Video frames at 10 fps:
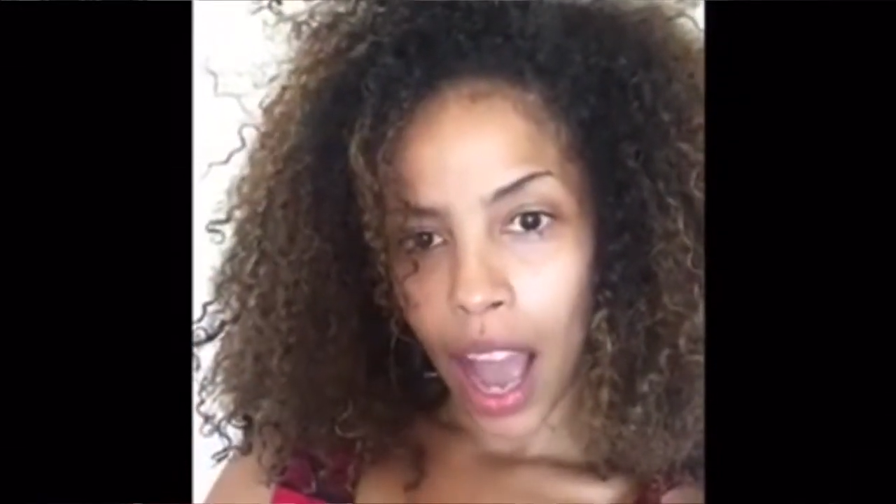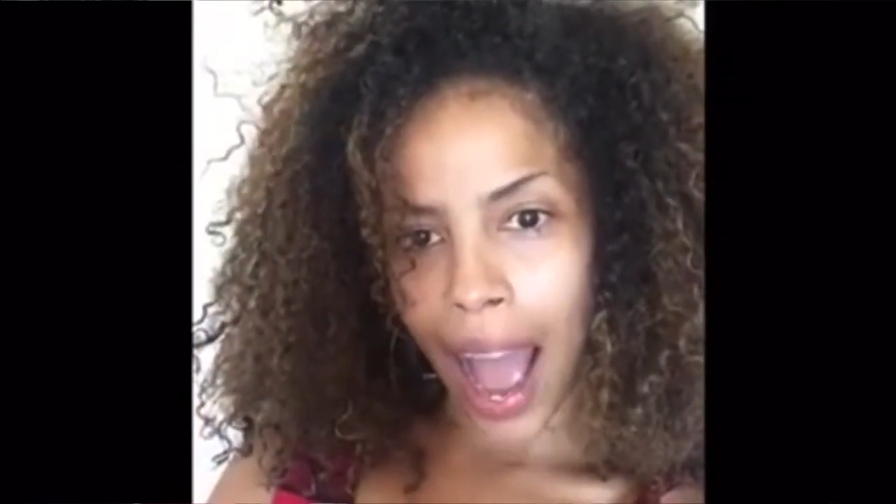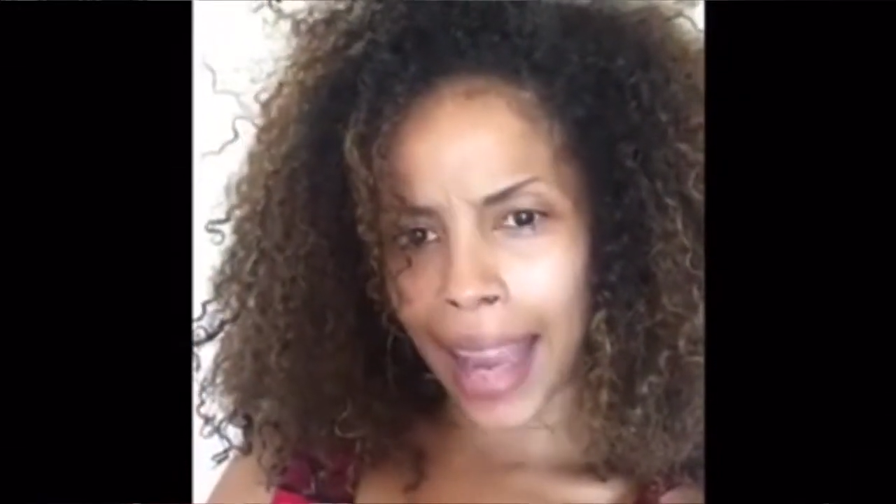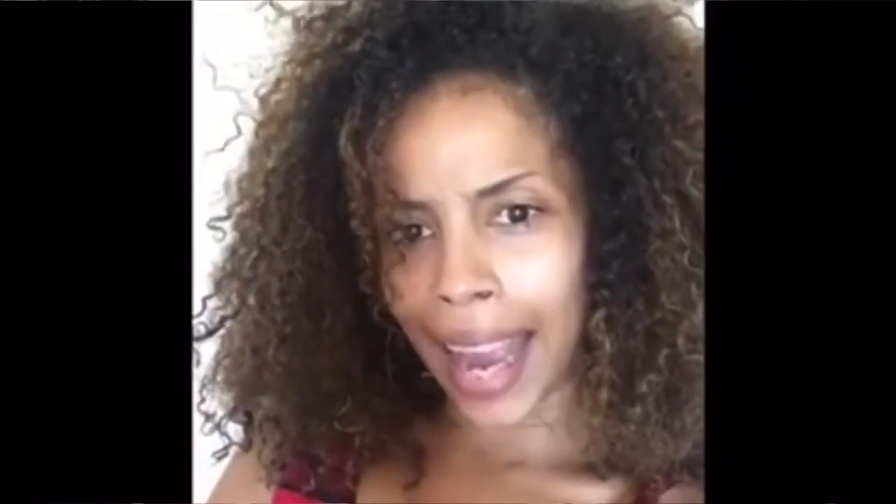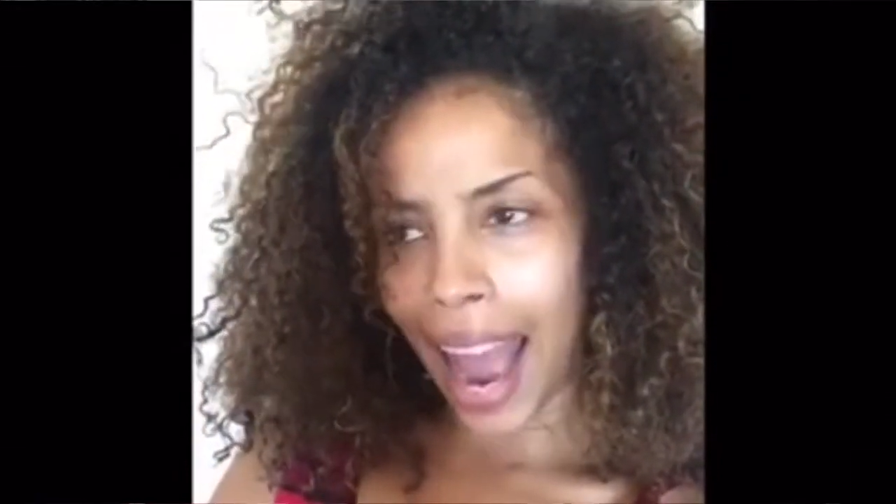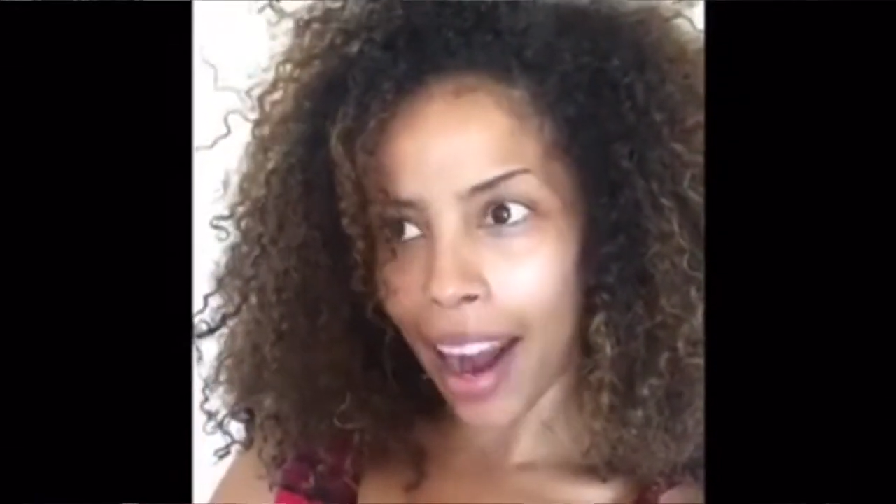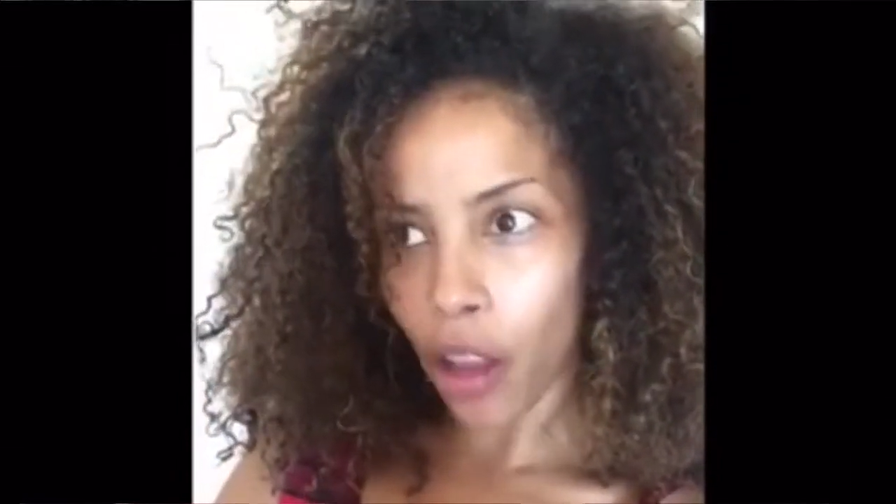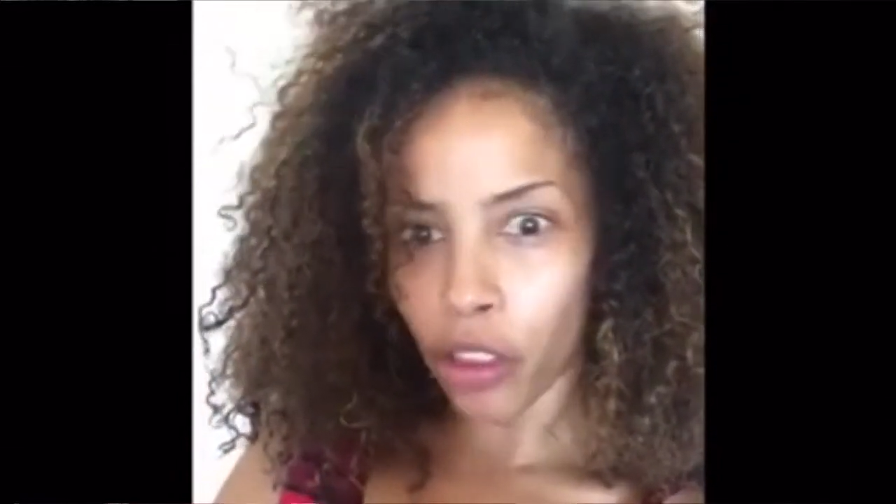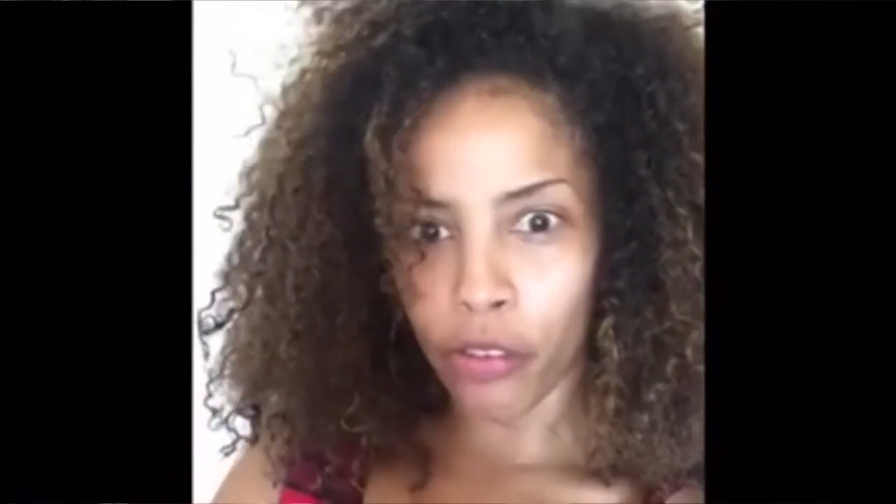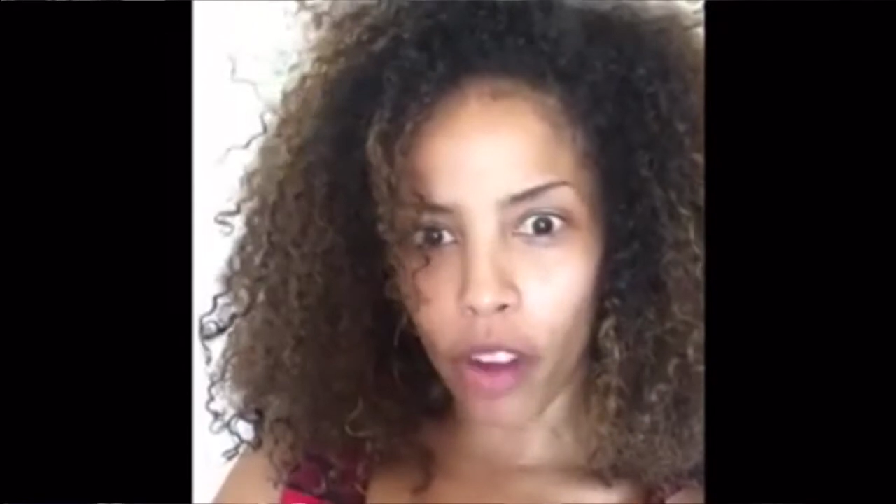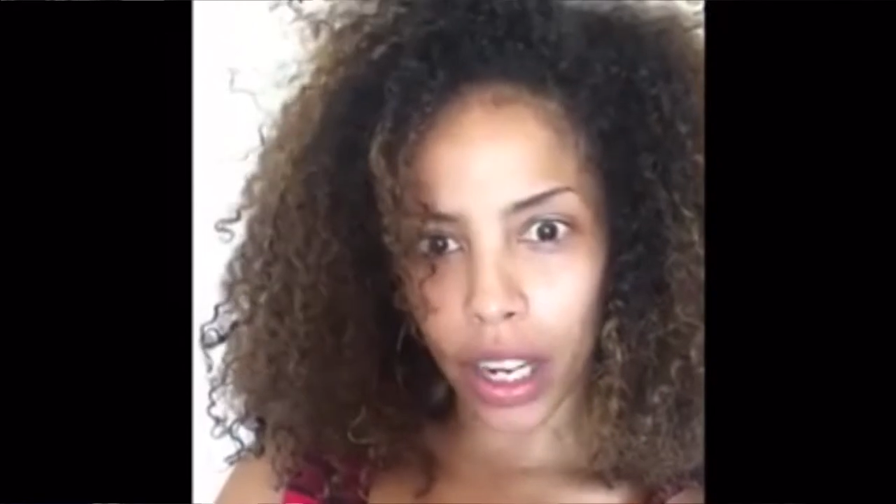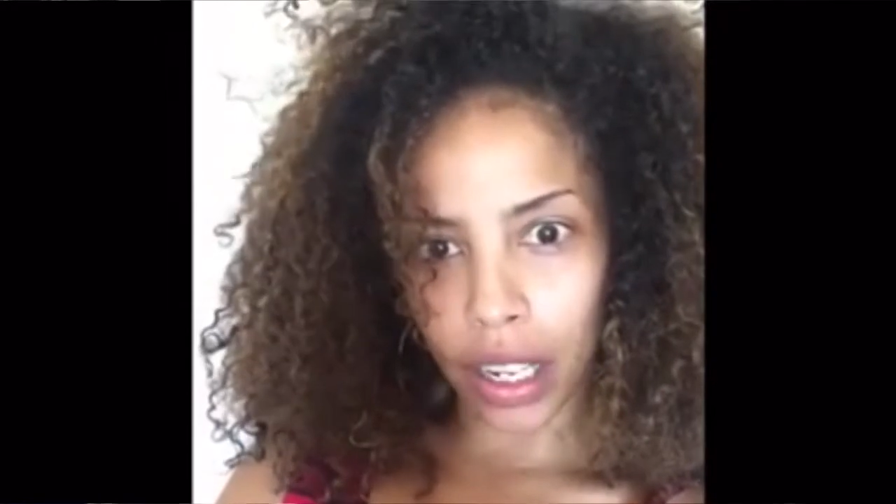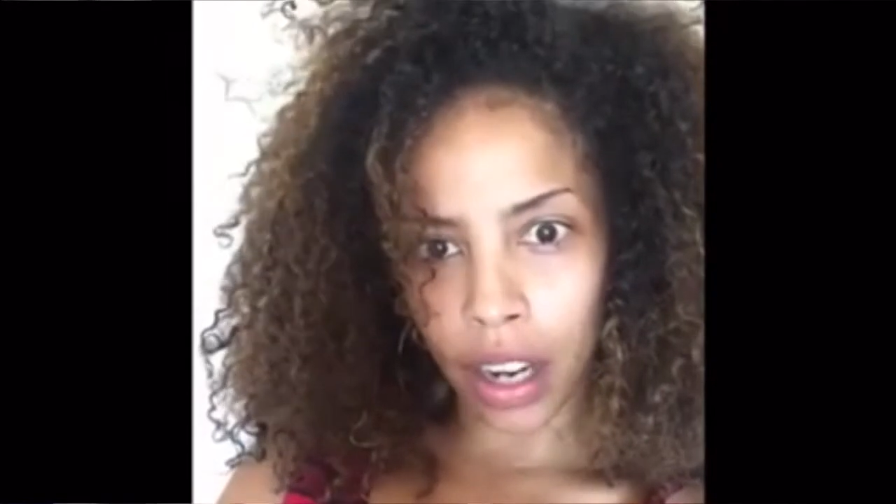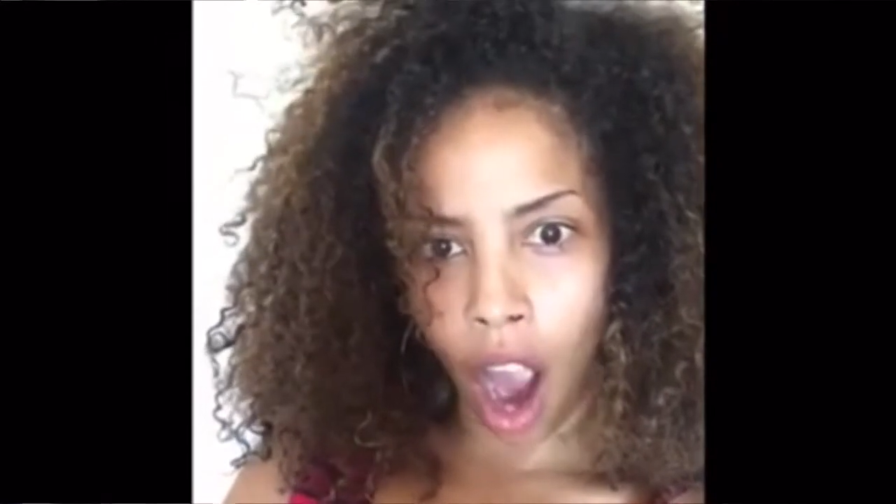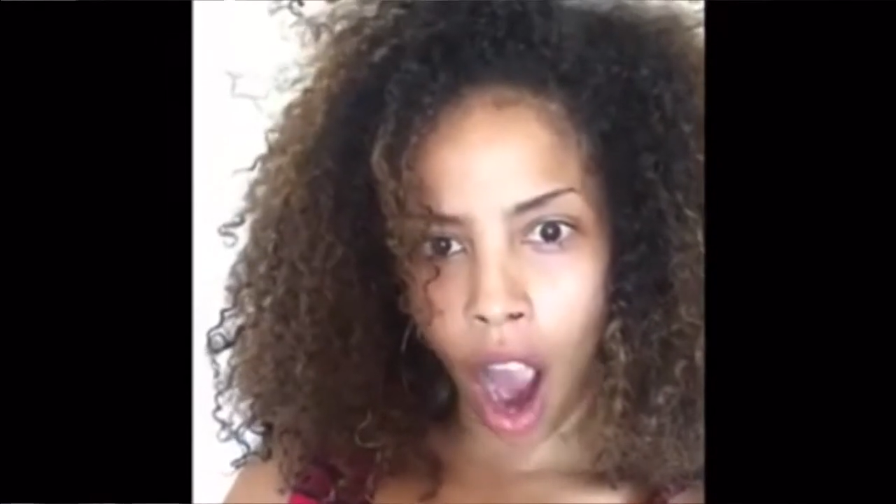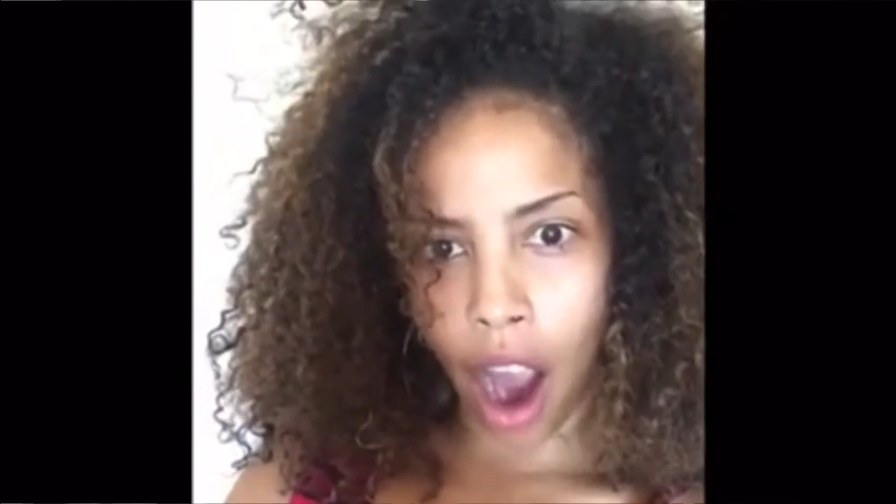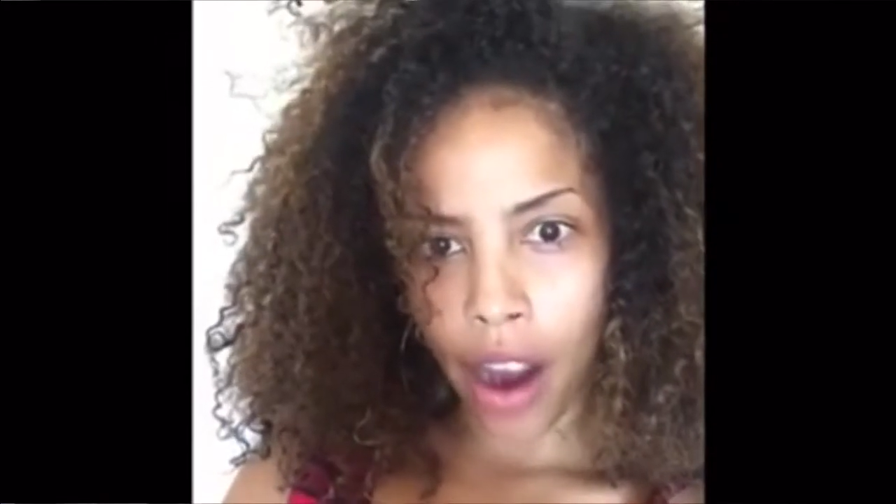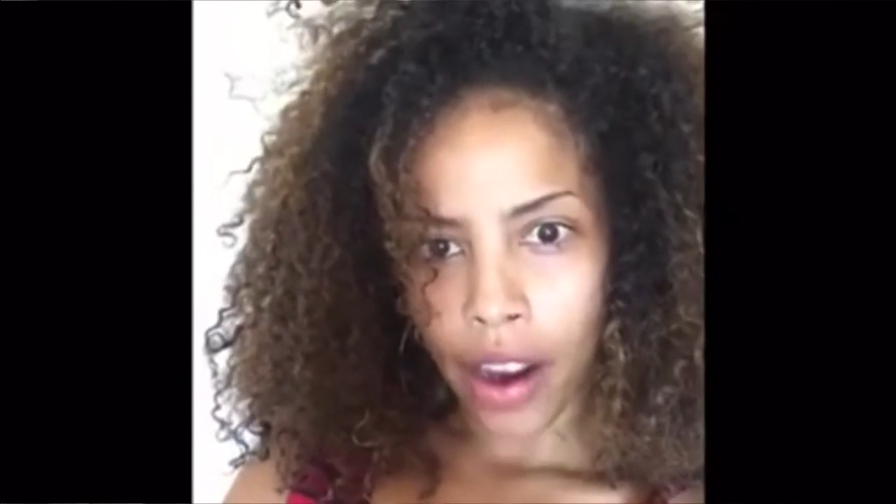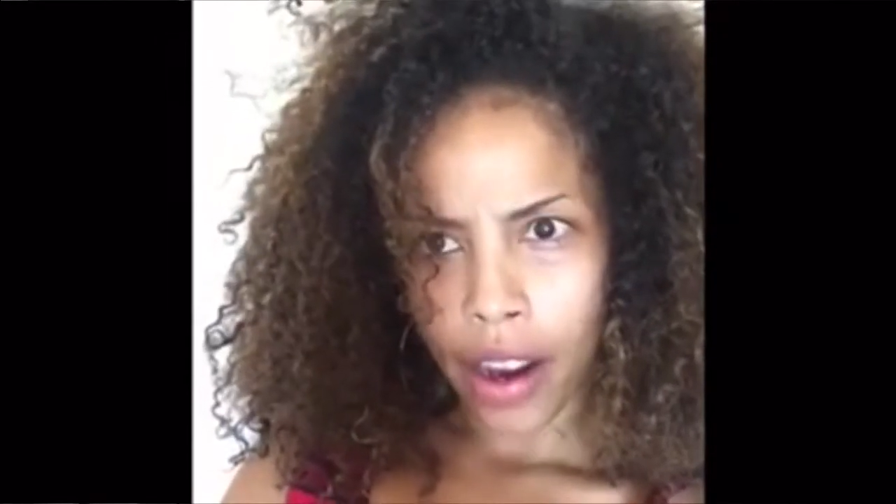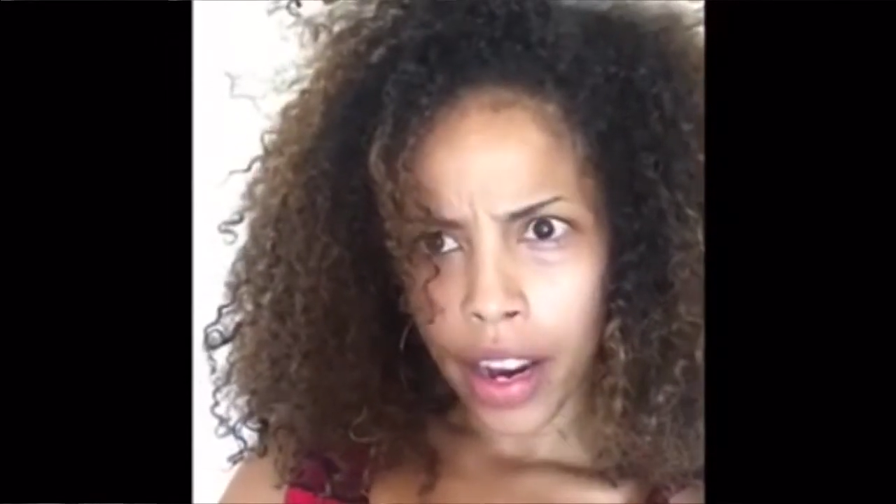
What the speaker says: I got out the fucking car,